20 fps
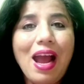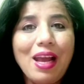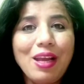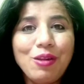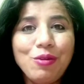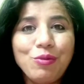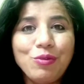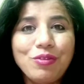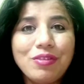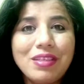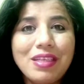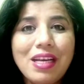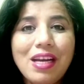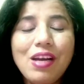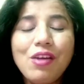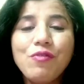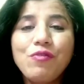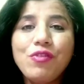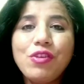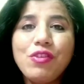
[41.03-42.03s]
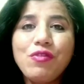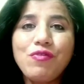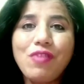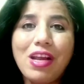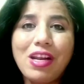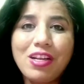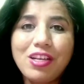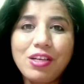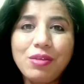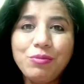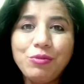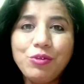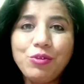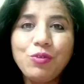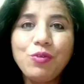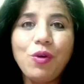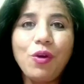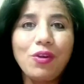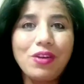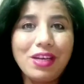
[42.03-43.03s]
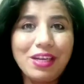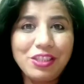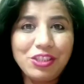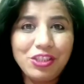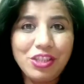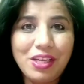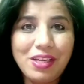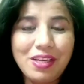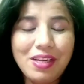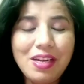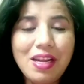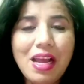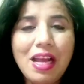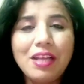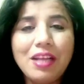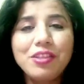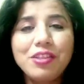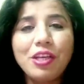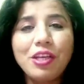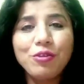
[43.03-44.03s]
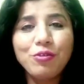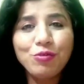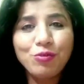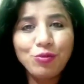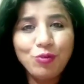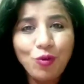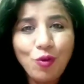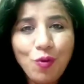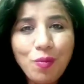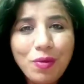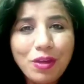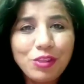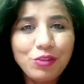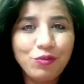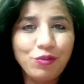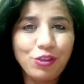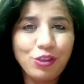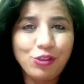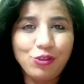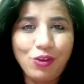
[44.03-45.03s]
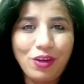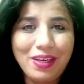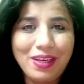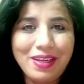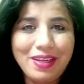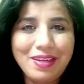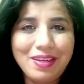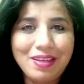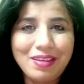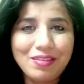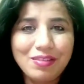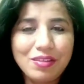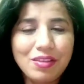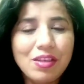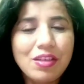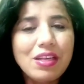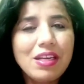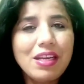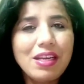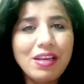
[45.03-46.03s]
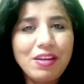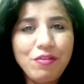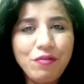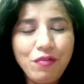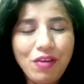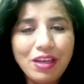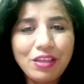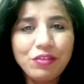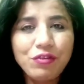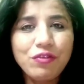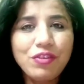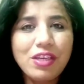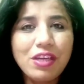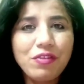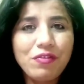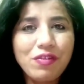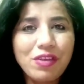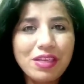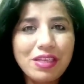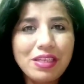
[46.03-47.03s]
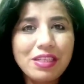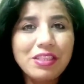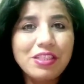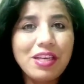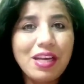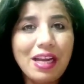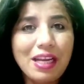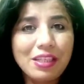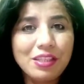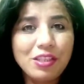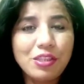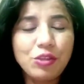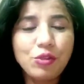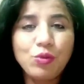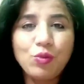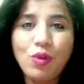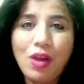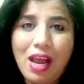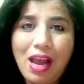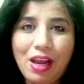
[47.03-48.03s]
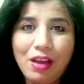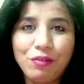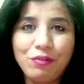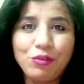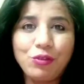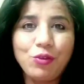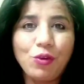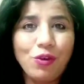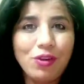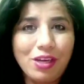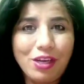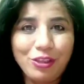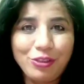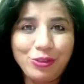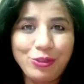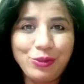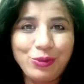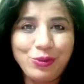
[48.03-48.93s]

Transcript: Hi Lucia, we welcome you on our channel and thank you so much for joining us. In fact, we are very delighted to have you on our